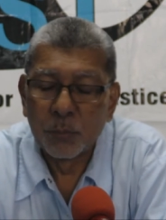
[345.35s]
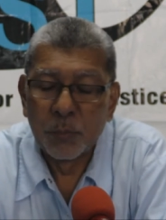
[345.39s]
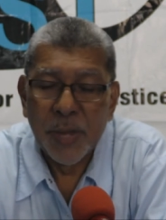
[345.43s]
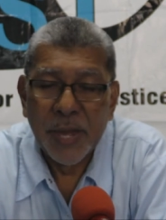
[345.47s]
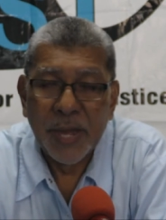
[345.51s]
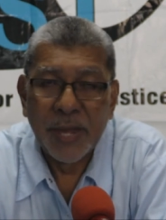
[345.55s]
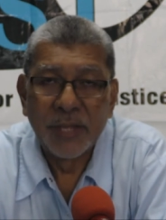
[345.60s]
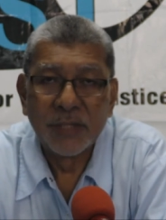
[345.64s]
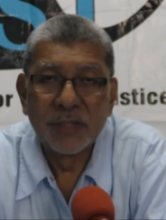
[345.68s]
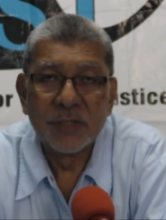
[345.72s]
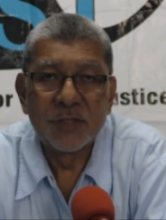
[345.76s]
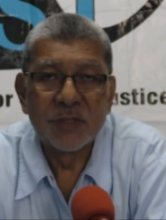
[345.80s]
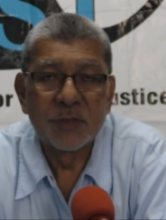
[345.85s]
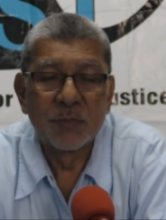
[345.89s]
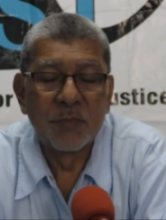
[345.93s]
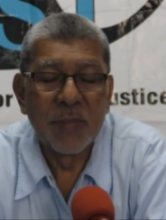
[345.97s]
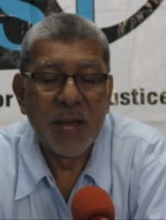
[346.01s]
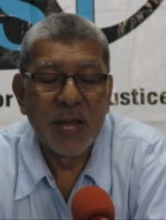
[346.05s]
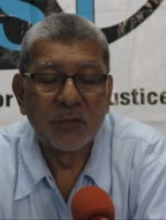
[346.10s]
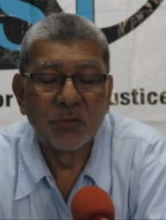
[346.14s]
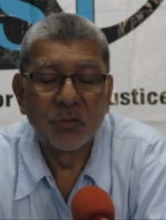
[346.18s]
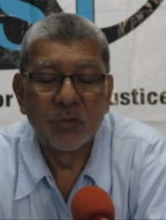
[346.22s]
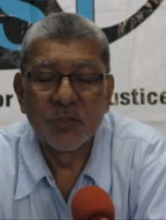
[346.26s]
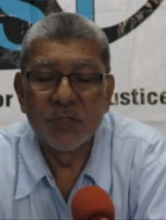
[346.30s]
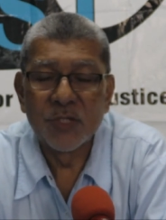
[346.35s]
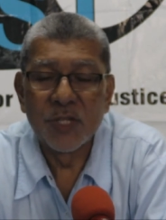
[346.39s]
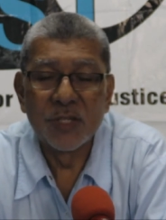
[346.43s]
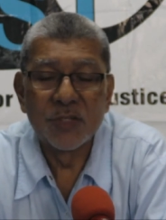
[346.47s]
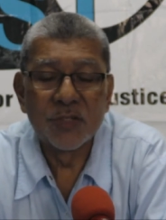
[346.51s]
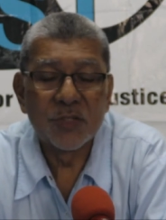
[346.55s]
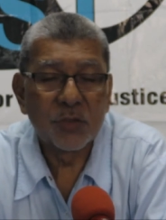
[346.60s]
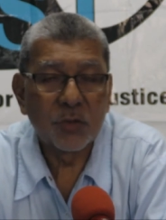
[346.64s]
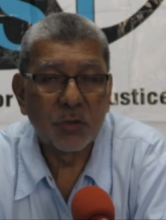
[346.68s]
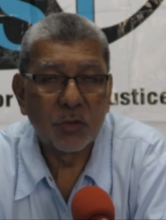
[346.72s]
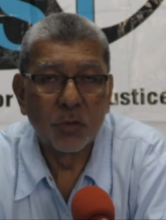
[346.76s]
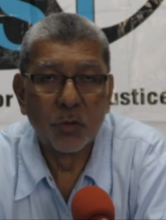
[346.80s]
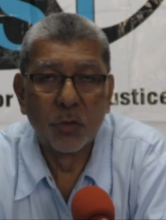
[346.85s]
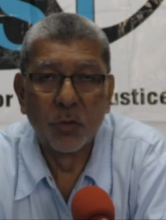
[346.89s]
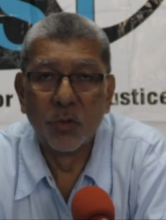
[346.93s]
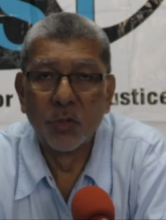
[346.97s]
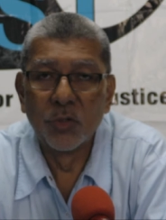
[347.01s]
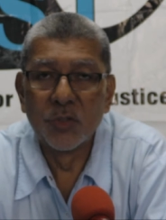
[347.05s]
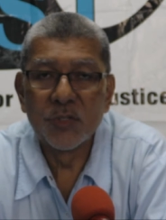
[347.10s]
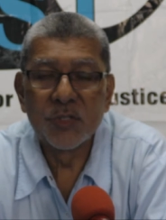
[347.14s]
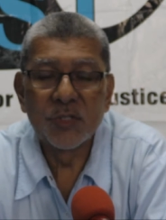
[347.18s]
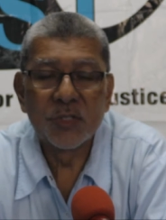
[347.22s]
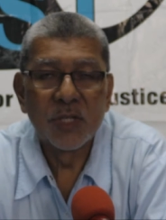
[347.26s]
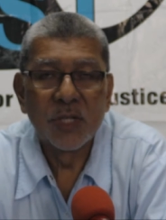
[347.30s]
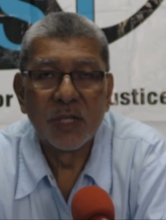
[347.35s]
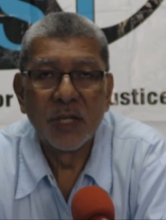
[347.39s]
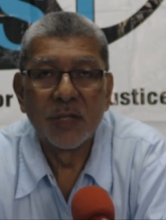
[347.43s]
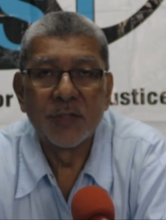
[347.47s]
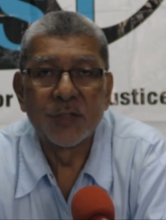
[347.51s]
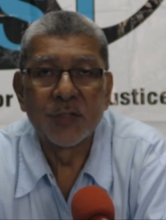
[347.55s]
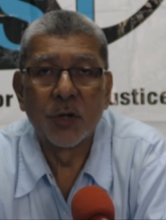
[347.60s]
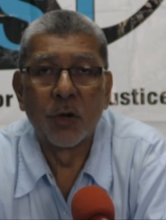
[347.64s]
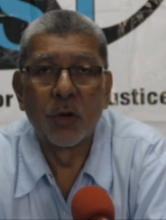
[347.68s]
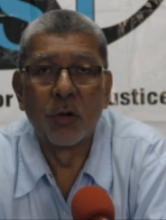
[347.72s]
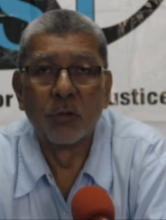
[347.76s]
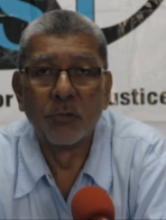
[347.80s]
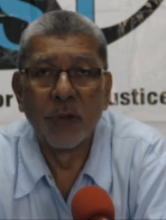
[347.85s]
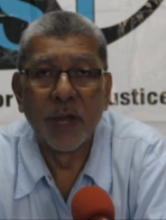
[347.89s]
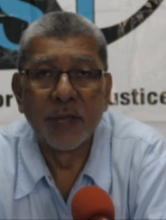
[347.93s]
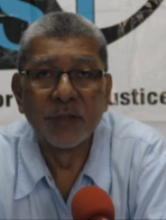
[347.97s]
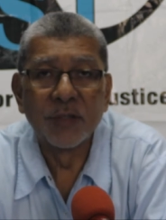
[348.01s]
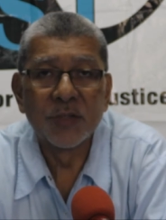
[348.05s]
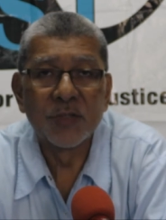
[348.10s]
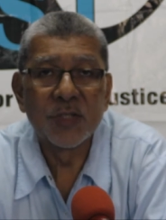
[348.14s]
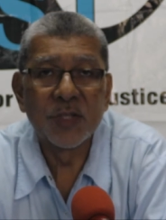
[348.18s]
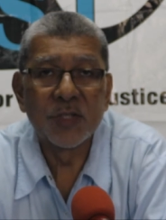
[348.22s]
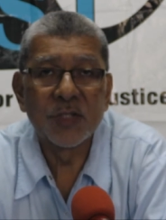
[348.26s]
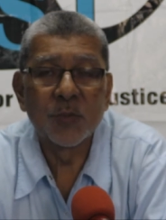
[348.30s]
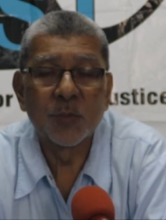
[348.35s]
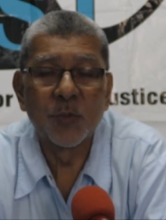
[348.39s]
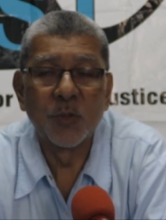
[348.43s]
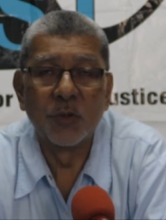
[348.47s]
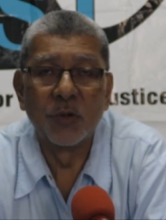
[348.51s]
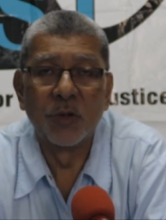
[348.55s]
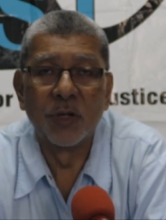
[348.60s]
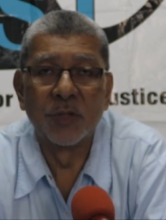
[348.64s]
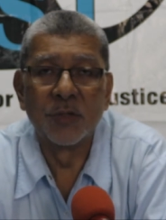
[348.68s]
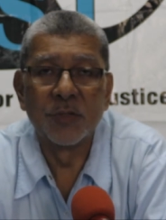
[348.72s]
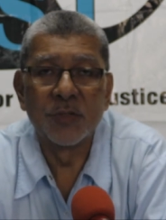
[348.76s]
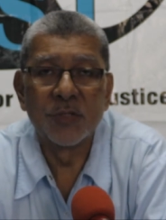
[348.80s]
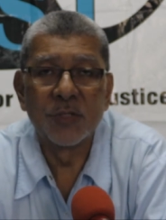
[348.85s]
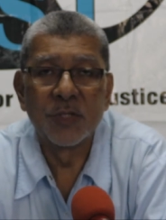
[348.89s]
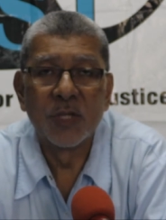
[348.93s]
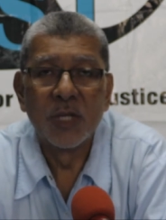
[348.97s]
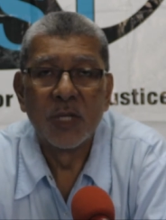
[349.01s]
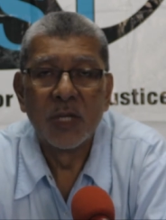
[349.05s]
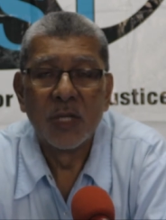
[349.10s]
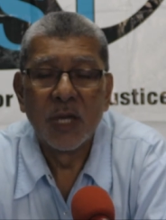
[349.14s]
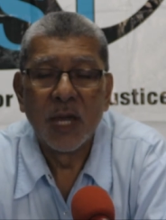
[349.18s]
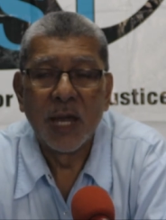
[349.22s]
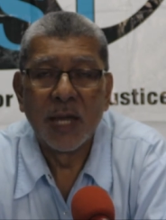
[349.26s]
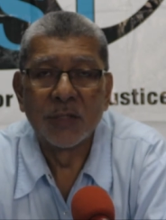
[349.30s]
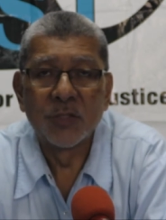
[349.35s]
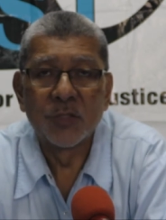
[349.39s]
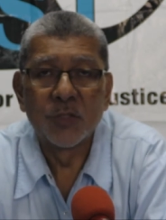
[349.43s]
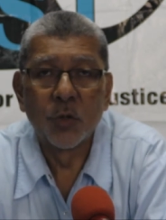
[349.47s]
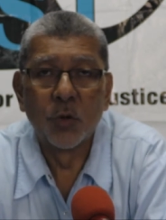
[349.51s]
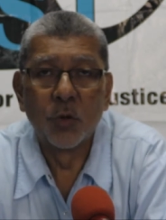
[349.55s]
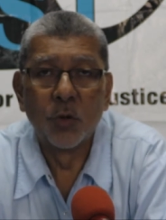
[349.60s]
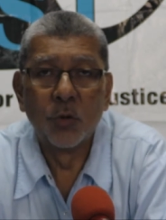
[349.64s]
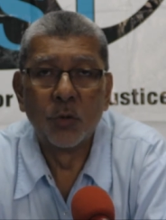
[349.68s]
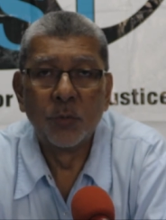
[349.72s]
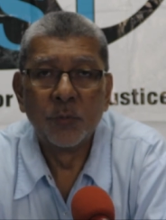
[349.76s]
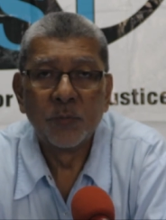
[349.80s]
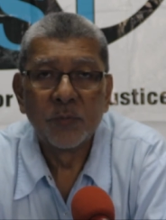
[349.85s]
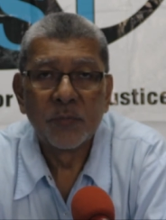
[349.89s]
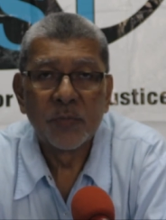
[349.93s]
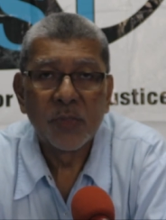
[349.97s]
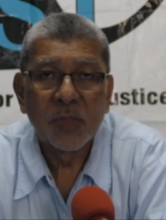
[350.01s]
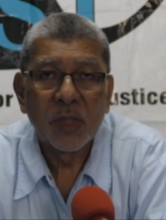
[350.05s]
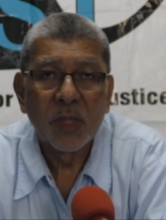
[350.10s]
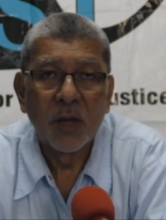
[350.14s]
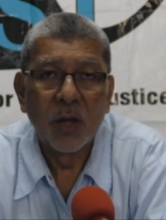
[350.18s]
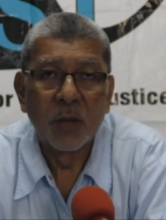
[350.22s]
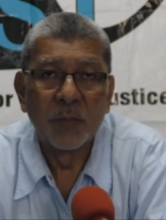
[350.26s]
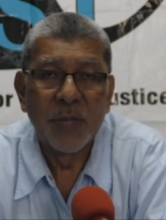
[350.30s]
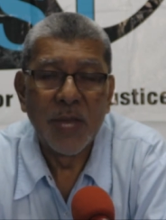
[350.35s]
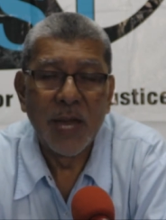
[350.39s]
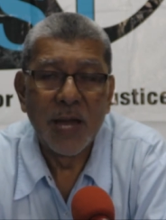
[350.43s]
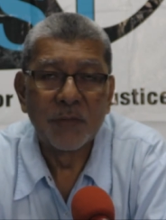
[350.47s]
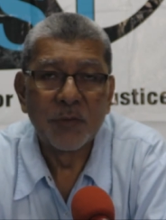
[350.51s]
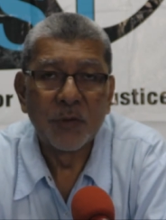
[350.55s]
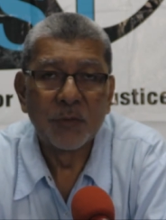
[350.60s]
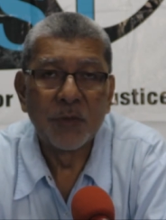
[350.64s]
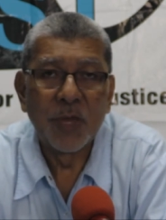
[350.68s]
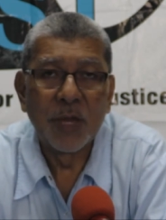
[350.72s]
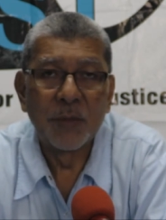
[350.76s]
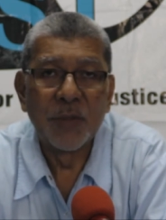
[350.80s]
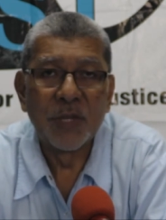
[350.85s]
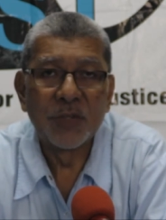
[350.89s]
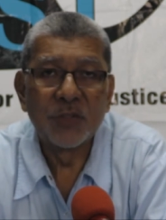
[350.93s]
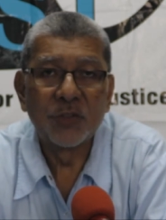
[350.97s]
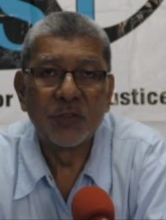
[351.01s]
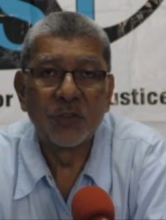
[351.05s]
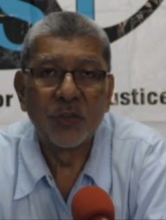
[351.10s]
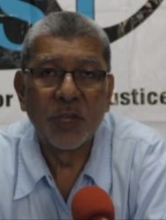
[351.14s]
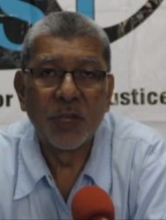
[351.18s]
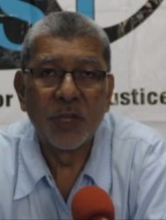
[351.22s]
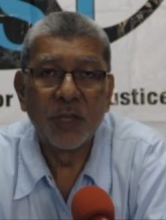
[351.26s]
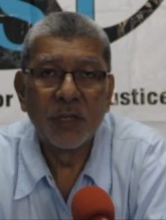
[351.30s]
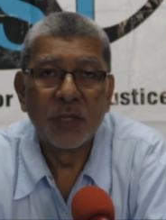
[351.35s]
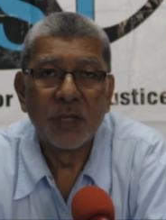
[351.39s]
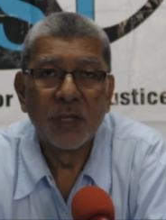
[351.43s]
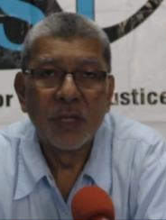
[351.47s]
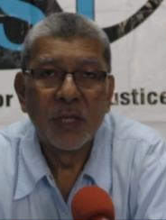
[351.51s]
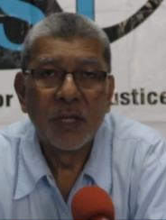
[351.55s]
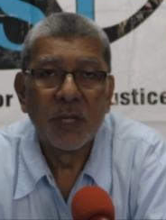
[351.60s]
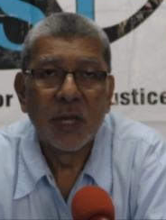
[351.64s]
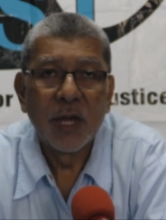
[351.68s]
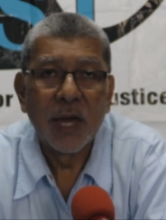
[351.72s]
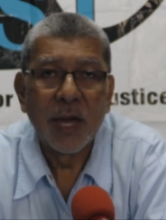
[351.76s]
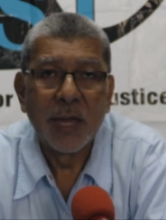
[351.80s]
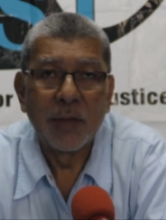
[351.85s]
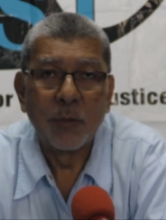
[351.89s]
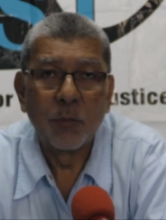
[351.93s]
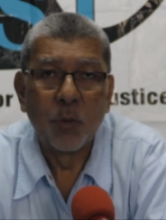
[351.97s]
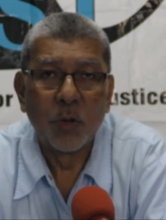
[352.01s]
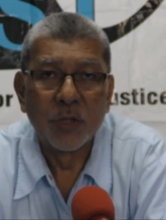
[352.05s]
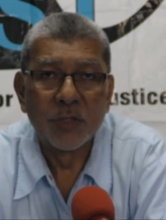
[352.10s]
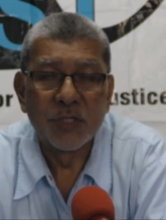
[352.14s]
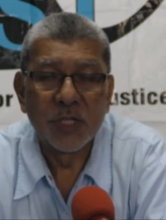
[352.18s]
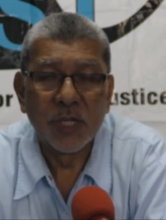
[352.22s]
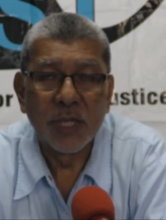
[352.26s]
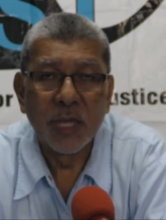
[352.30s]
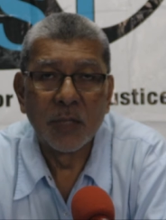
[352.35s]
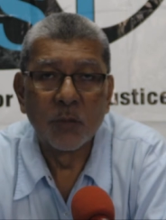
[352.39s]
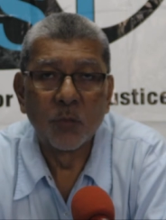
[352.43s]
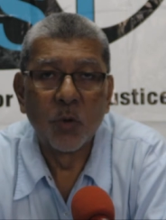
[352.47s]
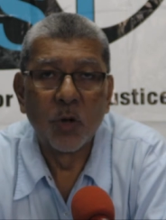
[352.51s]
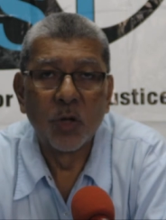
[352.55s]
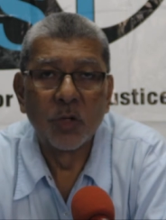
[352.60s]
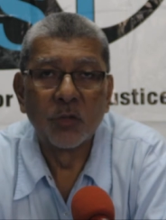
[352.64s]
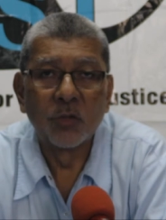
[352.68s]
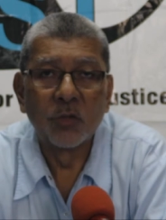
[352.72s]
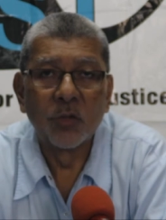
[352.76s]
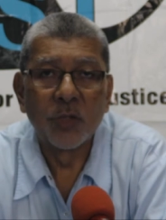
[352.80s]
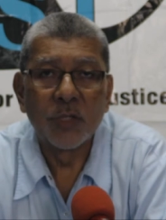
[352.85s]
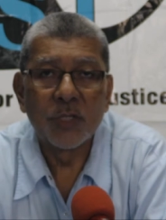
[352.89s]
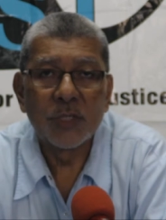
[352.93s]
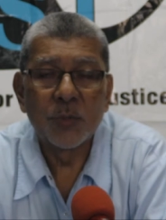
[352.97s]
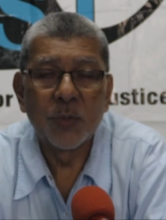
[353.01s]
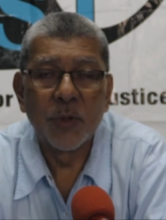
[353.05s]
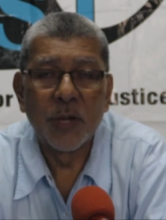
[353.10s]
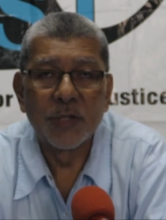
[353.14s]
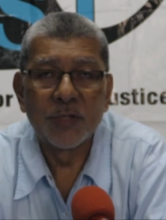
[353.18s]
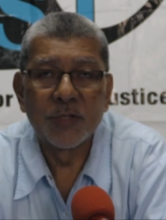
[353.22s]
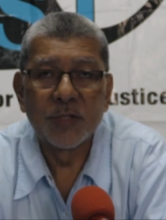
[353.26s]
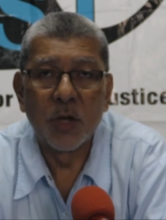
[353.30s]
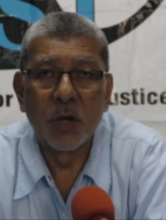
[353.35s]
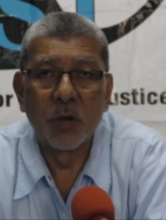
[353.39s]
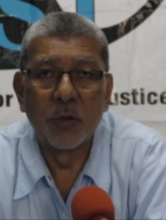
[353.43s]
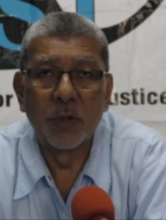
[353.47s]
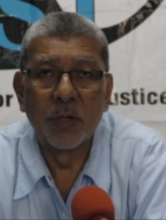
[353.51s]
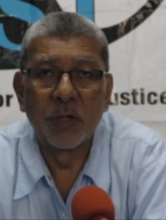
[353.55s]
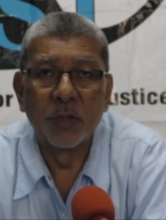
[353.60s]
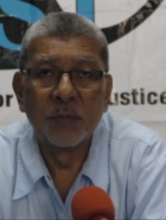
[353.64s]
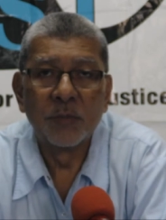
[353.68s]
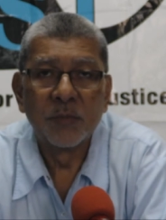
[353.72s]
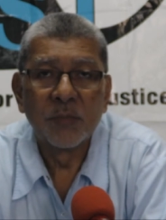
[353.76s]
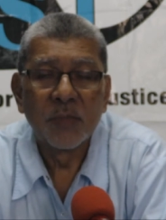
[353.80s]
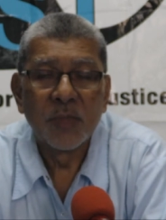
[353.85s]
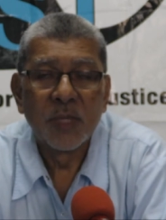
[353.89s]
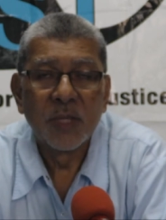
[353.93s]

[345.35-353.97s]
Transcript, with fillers: beds, mattresses, clothes. It's a horrendous experience. And so on behalf of the MSJ, I once again want to express our